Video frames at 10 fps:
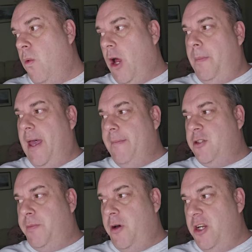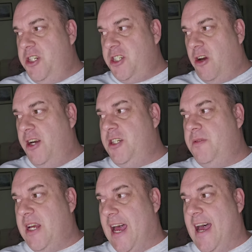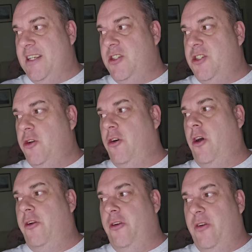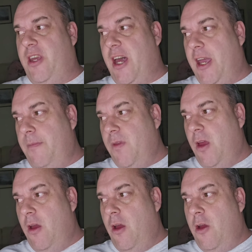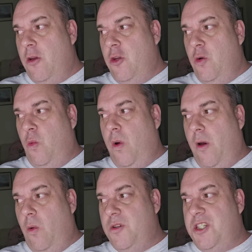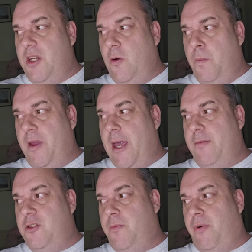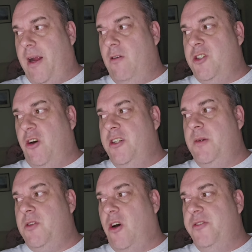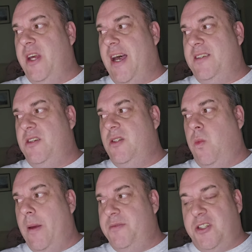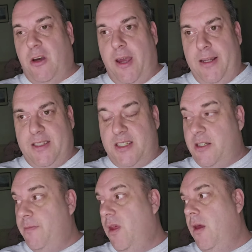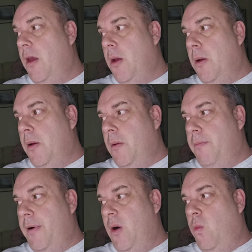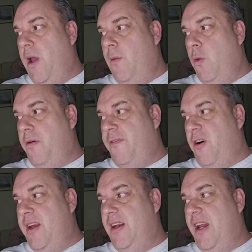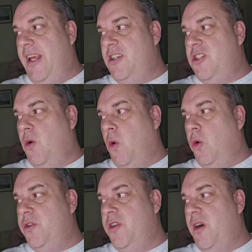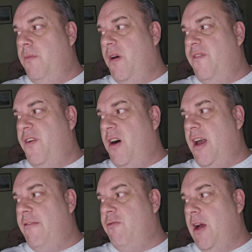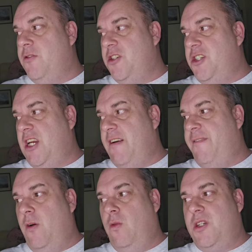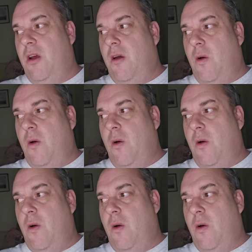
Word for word: Will I be able to purchase items at hattons.co.uk? You will still be able to browse items on the Hattons website, but we will provide links to order them via Rails of Sheffield